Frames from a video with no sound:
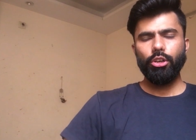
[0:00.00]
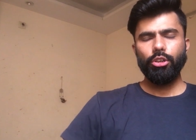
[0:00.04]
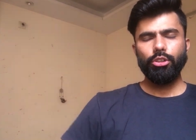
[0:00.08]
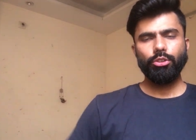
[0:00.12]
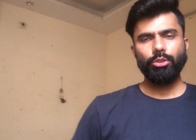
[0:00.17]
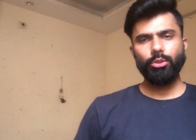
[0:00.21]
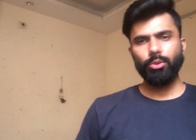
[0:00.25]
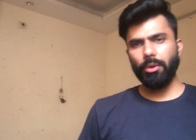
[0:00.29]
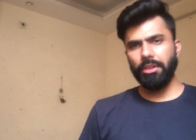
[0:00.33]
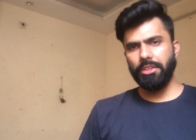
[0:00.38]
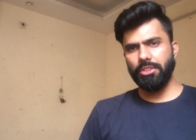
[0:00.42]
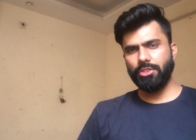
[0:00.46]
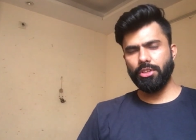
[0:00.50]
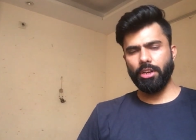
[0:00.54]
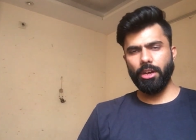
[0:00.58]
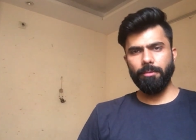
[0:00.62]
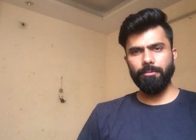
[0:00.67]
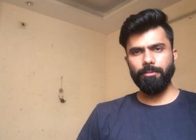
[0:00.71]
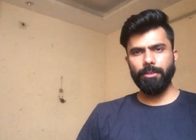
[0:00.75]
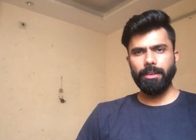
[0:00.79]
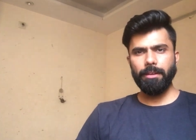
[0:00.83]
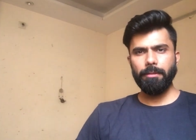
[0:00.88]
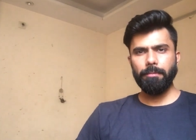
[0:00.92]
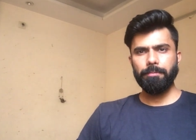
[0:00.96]
So in
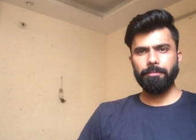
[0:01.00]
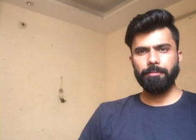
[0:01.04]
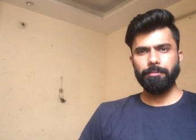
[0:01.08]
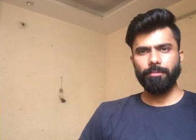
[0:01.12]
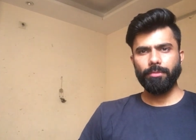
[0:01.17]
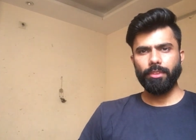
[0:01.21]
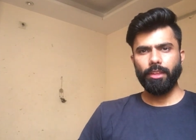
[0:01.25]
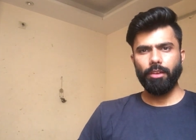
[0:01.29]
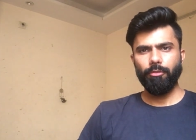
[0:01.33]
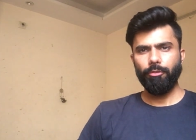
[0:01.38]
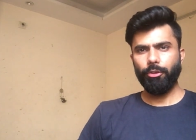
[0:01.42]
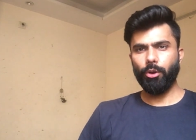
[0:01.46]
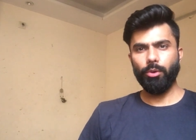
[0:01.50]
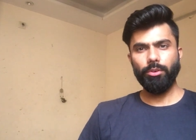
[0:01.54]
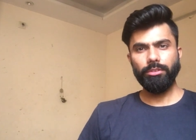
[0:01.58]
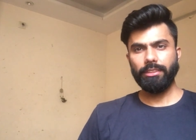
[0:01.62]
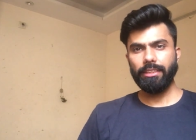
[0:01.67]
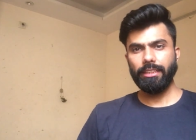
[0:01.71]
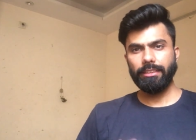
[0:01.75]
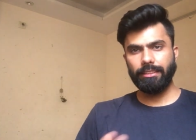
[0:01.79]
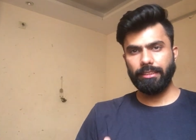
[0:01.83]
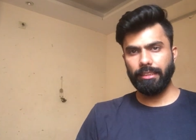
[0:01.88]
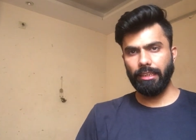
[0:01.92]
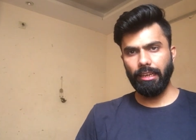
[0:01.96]
German we don't
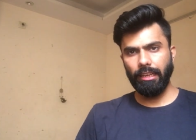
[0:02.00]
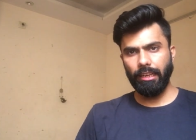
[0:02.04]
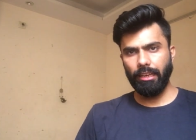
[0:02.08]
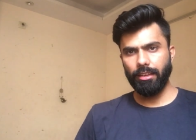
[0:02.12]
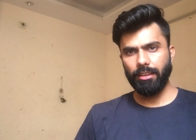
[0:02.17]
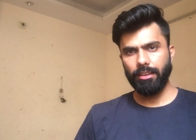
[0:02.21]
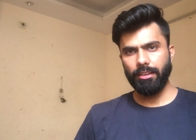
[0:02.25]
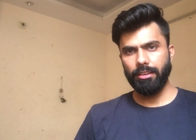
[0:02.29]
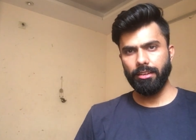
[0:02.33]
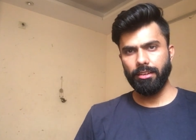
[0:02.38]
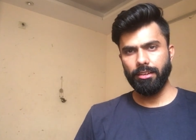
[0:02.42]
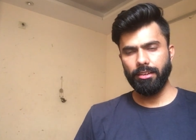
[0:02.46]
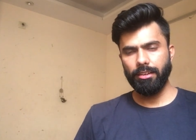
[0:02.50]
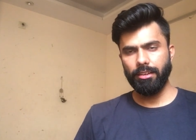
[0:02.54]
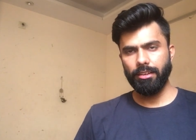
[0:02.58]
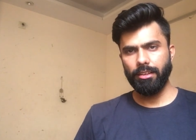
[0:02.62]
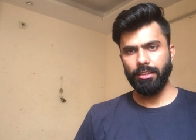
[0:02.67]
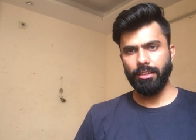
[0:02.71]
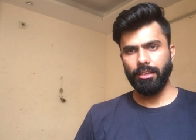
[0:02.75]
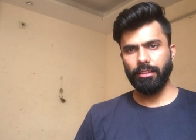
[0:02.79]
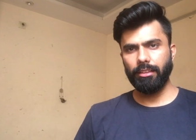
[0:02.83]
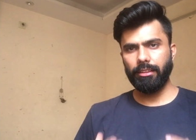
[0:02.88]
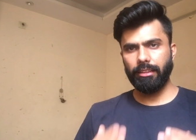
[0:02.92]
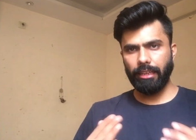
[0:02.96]
say C D.
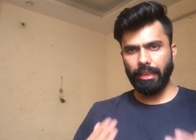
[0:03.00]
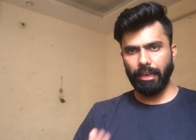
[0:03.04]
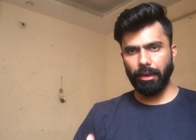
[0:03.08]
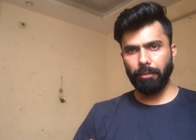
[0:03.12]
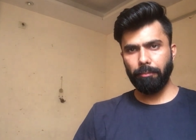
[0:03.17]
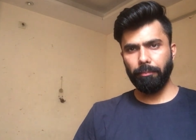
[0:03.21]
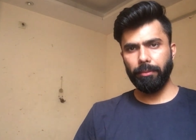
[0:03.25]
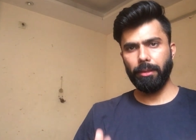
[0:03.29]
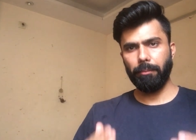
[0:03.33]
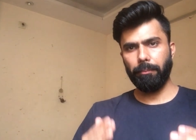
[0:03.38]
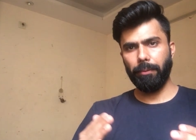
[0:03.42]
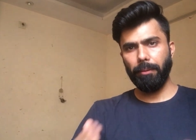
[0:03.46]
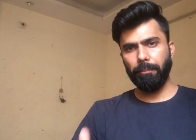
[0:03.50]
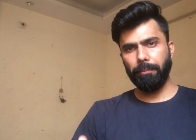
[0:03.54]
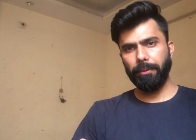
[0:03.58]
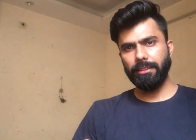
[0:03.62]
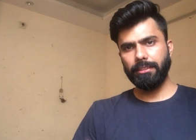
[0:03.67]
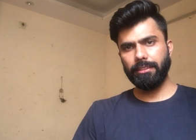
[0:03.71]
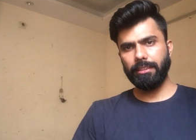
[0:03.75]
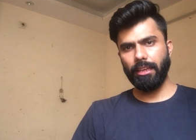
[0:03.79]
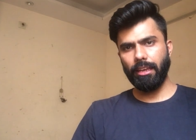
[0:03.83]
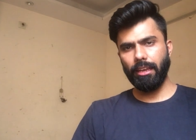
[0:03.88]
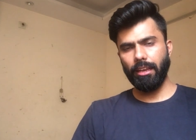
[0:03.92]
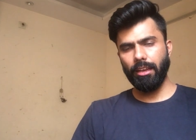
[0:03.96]
There the people
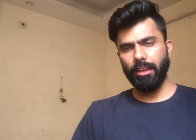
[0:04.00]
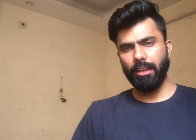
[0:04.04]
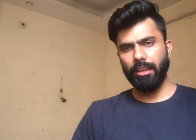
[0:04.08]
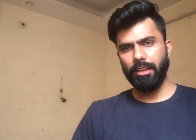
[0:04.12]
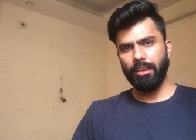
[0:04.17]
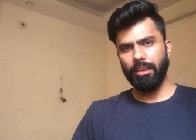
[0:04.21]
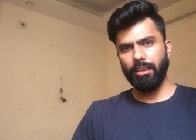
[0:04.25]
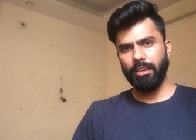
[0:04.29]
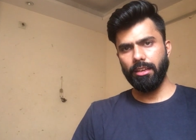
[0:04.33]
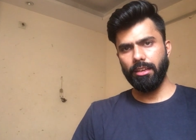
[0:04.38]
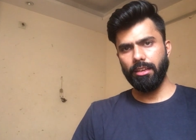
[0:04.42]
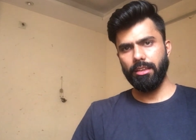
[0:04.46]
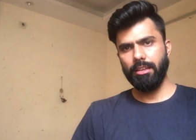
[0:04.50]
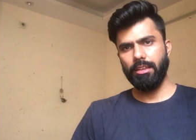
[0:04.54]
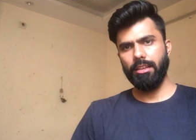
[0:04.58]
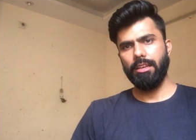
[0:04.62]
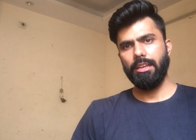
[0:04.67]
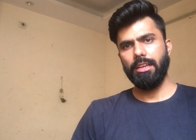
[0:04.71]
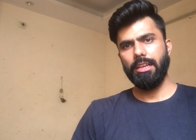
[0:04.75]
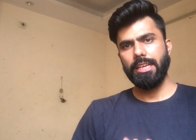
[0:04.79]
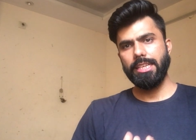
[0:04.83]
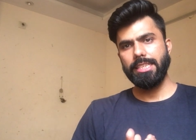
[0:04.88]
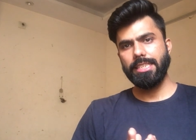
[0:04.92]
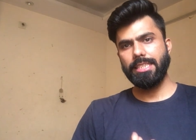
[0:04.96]
say
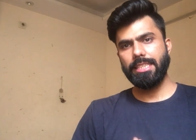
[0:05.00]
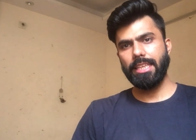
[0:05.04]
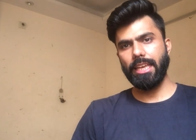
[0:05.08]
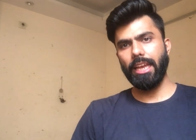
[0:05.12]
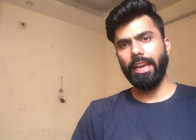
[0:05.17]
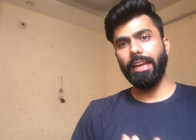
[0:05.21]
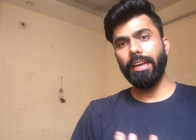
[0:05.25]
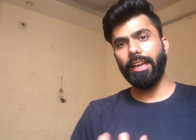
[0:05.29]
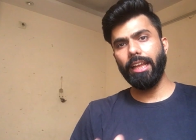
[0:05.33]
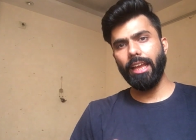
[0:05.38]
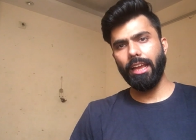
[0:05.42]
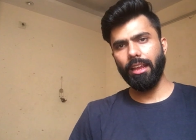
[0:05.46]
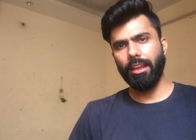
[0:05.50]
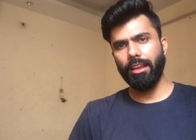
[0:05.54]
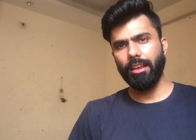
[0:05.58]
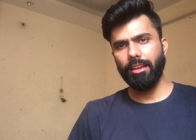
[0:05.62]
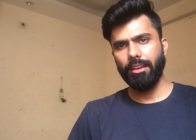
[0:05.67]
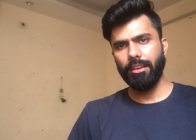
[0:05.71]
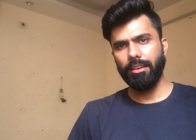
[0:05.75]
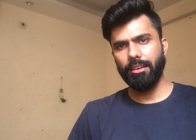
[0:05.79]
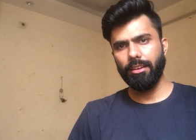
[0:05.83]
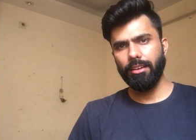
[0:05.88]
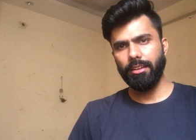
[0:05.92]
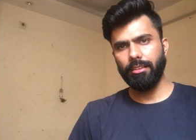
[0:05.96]
C D,
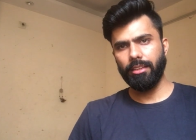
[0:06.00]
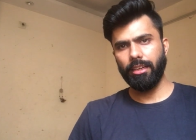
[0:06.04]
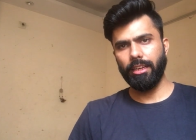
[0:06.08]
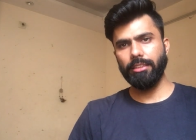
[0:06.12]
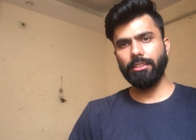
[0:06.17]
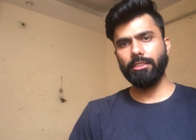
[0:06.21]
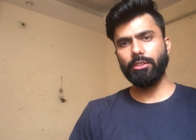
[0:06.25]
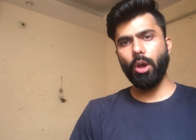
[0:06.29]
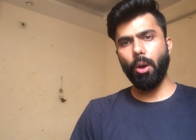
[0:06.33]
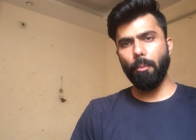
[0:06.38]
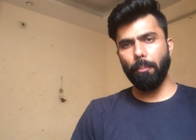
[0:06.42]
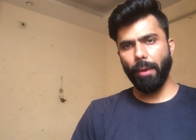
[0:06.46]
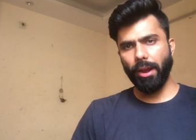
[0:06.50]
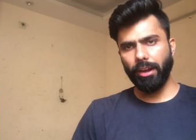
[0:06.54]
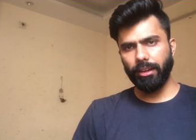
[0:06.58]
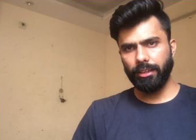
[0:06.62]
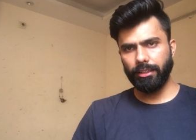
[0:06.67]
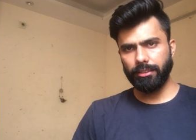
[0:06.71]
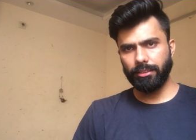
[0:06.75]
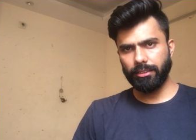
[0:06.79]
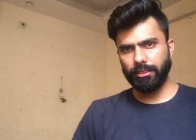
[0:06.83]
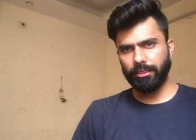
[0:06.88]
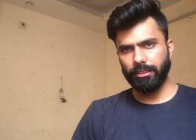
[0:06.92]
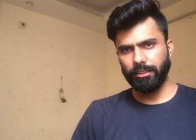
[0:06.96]
that is compact
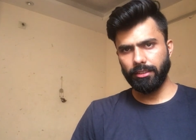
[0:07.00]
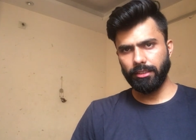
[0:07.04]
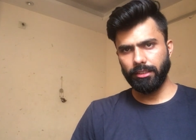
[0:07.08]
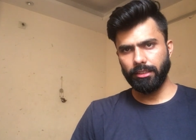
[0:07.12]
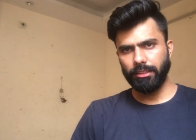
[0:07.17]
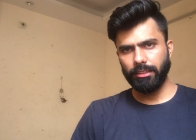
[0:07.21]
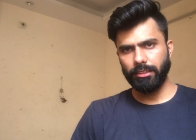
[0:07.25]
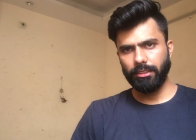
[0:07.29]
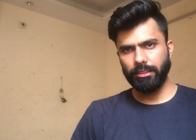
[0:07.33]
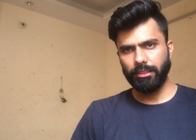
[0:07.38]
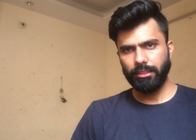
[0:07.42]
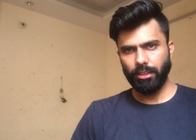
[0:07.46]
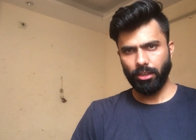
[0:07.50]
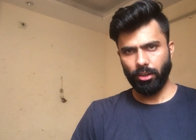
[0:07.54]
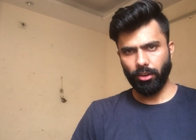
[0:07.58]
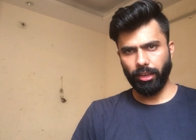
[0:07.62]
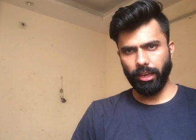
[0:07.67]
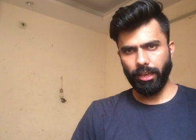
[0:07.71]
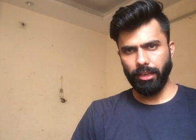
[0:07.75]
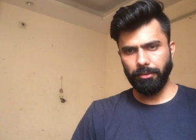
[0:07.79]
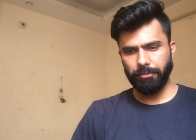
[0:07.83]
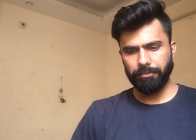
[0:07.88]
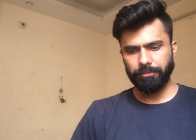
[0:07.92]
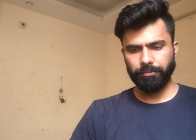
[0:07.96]
disc.
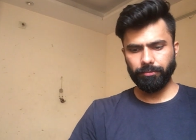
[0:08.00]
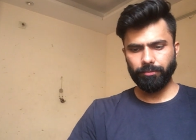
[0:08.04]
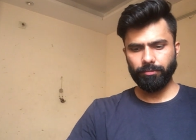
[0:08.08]
Okay.